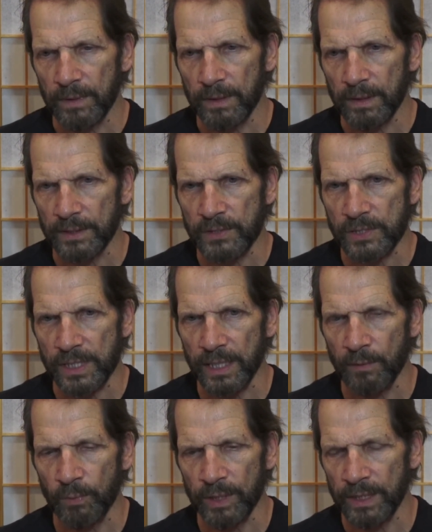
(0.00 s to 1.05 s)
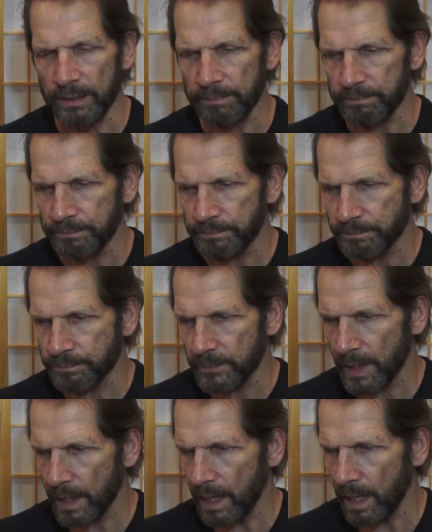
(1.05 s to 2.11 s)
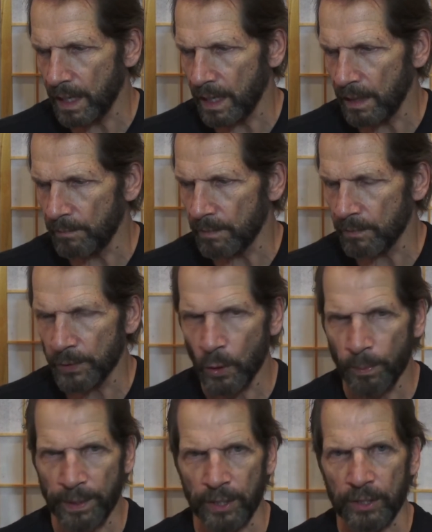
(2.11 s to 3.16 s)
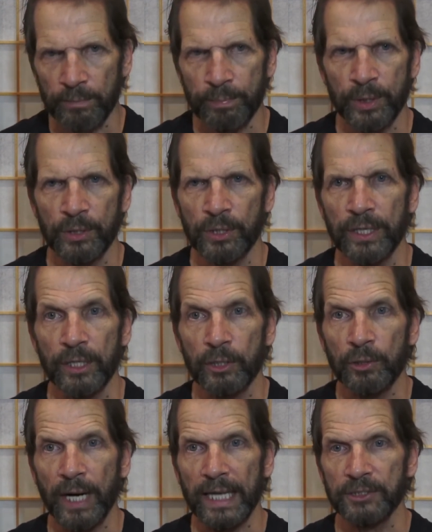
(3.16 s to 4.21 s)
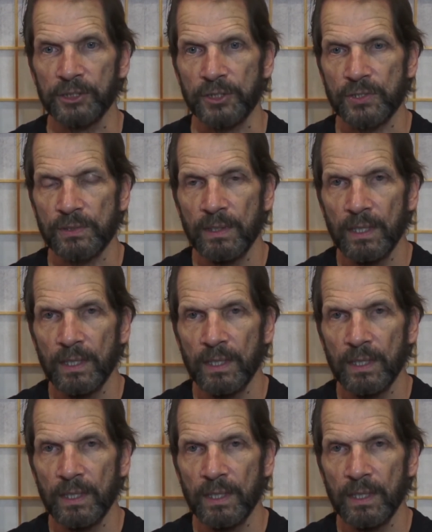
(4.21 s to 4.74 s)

let's say we um, we open our computer and it crashes.